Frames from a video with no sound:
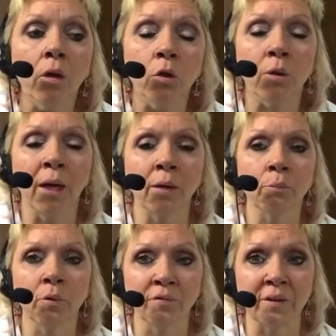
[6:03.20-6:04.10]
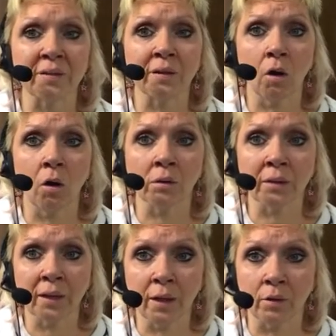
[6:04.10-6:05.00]
you can prevent it
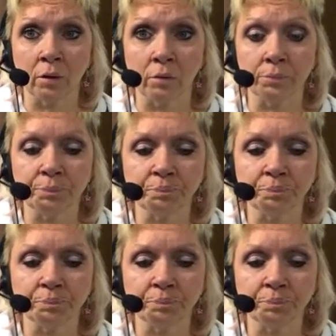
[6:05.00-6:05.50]
altogether.